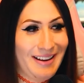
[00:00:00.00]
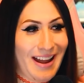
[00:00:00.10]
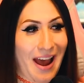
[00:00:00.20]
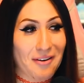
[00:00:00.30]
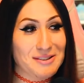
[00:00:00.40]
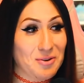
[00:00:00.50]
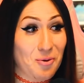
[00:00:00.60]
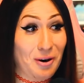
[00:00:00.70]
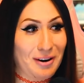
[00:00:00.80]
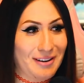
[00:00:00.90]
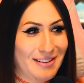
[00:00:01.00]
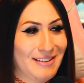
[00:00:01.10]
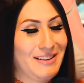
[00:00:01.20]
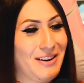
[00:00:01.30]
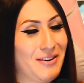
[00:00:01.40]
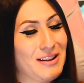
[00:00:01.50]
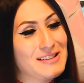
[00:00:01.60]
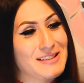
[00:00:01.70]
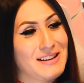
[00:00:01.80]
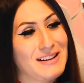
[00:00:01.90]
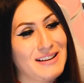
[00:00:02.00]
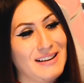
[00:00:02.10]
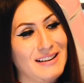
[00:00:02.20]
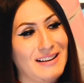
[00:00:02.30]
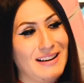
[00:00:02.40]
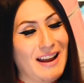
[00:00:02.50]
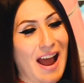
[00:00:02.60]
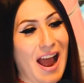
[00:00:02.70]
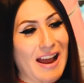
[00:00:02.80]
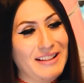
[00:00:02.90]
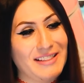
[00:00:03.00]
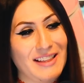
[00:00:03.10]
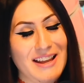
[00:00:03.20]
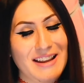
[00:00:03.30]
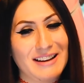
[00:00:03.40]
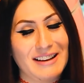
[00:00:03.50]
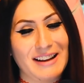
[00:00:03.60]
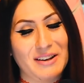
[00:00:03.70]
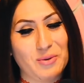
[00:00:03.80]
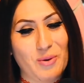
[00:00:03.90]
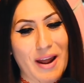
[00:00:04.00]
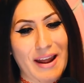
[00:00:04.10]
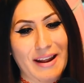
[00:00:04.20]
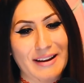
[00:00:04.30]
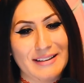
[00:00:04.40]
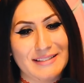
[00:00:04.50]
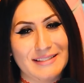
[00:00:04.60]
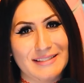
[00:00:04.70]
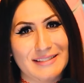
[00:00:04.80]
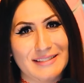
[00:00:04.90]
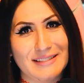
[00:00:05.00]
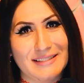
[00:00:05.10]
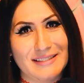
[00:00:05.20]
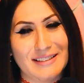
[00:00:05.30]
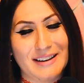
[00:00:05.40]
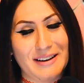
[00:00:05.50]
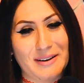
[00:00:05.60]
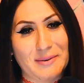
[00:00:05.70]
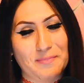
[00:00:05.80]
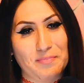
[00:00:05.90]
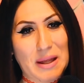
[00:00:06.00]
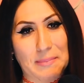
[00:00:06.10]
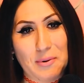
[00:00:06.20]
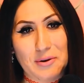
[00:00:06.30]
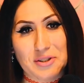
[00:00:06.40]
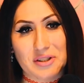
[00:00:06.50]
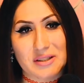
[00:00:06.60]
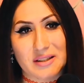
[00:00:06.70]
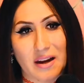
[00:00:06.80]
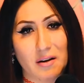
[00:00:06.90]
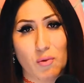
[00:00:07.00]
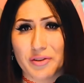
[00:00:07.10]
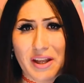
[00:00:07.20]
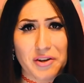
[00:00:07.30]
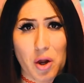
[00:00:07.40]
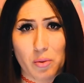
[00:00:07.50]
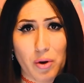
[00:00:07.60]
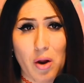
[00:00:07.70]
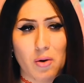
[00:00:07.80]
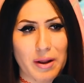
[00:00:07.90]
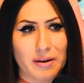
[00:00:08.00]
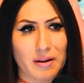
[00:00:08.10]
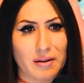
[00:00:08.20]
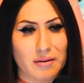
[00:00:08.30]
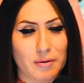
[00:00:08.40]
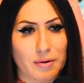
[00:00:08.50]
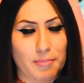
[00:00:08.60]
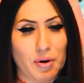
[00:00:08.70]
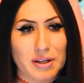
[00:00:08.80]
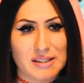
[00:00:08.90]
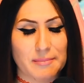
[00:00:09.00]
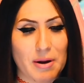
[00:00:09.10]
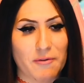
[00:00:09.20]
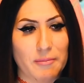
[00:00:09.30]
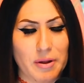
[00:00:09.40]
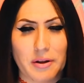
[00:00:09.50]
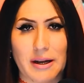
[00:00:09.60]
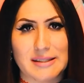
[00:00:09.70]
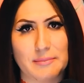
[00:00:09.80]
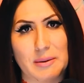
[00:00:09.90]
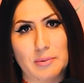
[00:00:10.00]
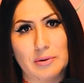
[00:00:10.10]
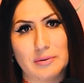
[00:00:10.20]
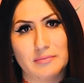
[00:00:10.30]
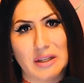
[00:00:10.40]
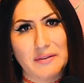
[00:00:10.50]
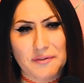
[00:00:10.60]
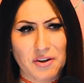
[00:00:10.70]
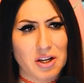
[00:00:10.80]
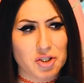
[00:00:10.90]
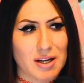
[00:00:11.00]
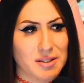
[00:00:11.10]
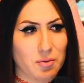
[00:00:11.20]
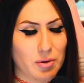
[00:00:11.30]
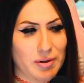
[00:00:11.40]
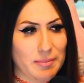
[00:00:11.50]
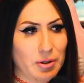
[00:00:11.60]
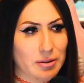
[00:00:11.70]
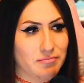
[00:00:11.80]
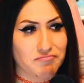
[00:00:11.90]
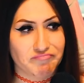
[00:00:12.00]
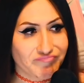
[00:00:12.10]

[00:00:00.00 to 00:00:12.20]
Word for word: How does it work? You know, that's, I think in a way, um, people are just as scared of what they don't know. And the, the book is about familiarizing people. Even if you're not trans, you want to read the book.